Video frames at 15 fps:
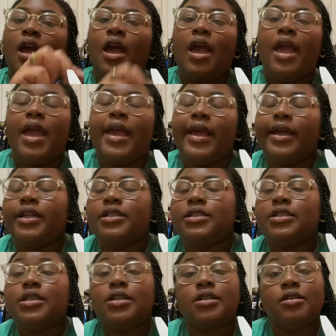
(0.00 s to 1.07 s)
And
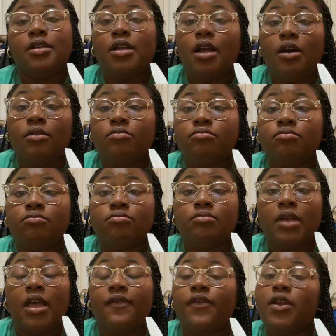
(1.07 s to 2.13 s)
you know,
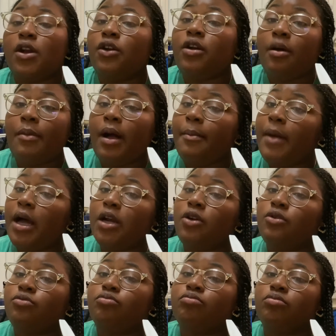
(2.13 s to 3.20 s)
if you don't know my motto,
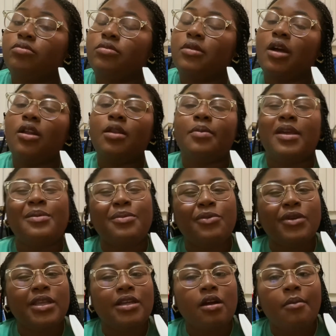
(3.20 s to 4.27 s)
only people
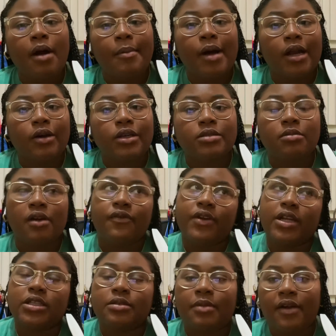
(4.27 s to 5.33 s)
really know my motto is my
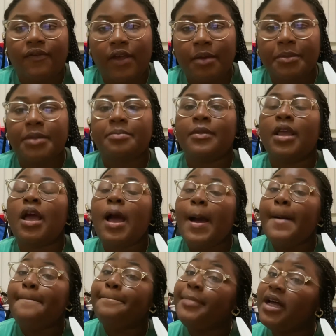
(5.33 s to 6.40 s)
friends and my family.
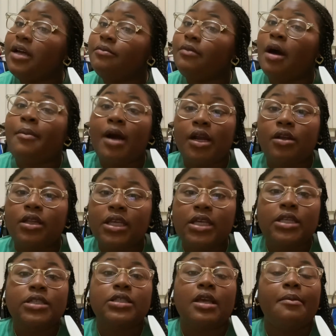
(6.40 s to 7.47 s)
But my motto
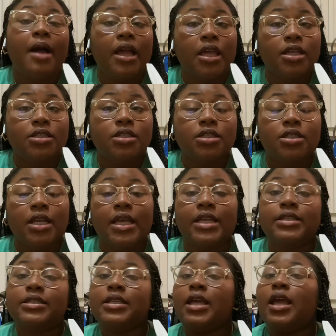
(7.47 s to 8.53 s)
is, in my kitchen,
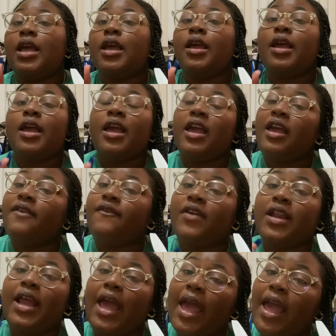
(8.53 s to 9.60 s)
it's
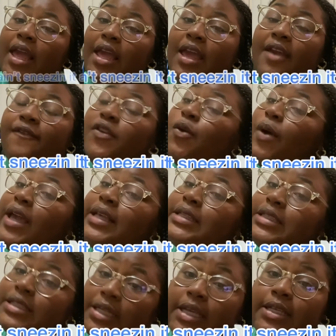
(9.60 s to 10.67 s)
if you ain't
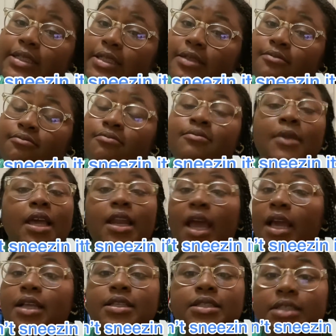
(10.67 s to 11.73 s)
sneezing, it
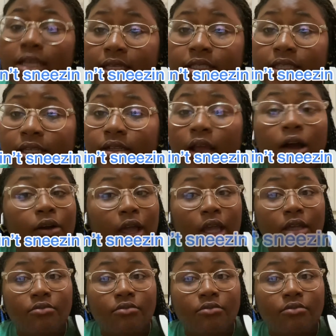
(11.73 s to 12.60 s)
ain't seasoned. Okay?